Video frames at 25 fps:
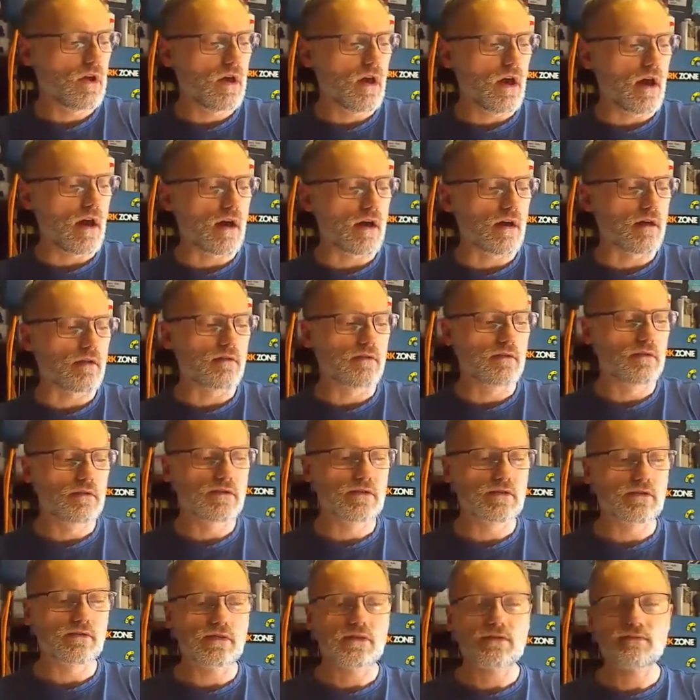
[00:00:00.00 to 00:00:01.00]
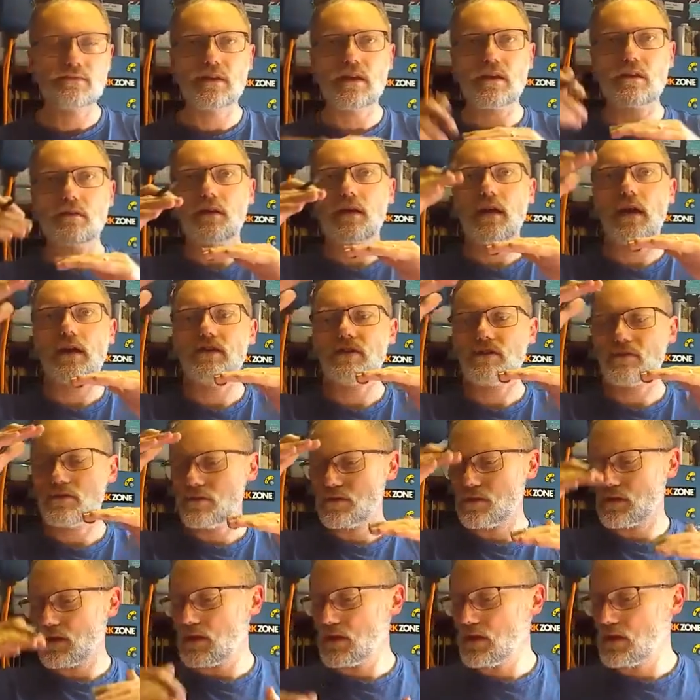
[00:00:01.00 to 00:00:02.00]
And this particular
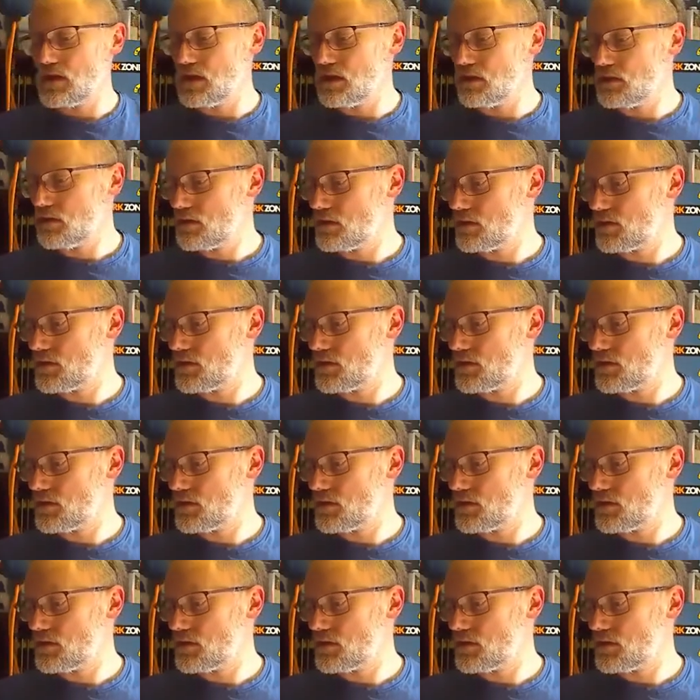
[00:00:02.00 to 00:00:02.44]
occasion, the